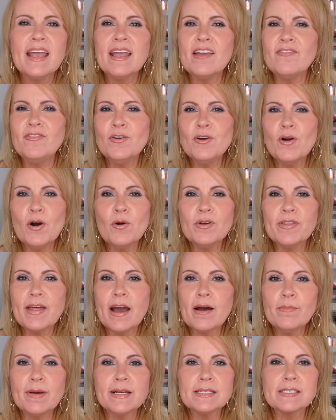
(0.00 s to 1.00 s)
If you go
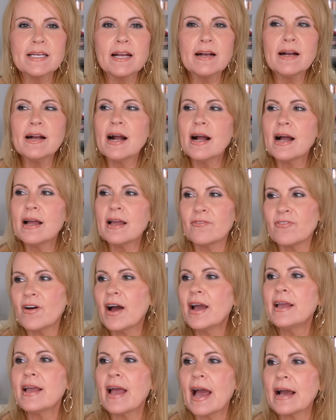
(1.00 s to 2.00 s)
without mascara, if
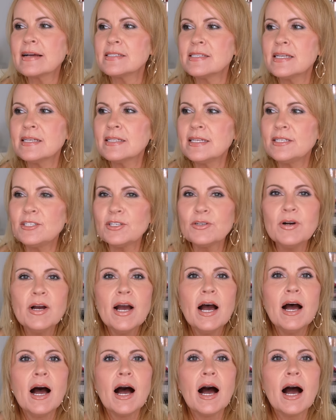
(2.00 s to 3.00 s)
I accidentally do,
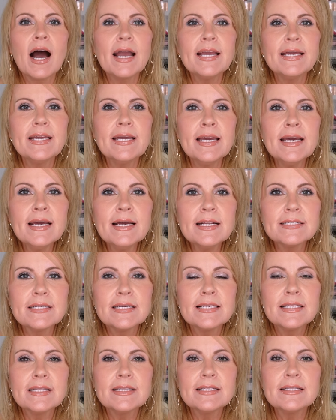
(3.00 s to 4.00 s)
I
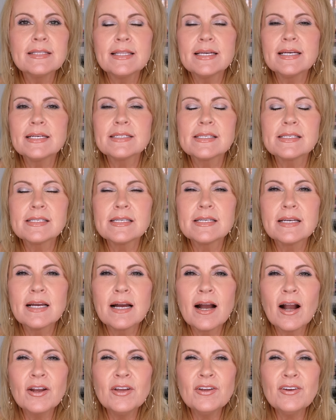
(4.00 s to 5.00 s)
get this,
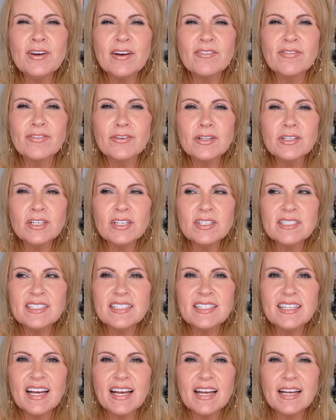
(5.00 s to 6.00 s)
are you not feeling good
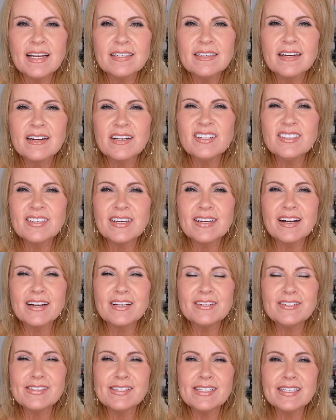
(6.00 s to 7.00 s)
today? Are you
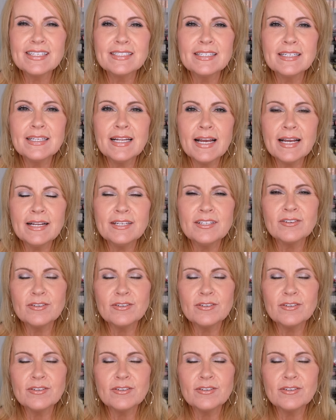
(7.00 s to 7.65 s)
are you sick today?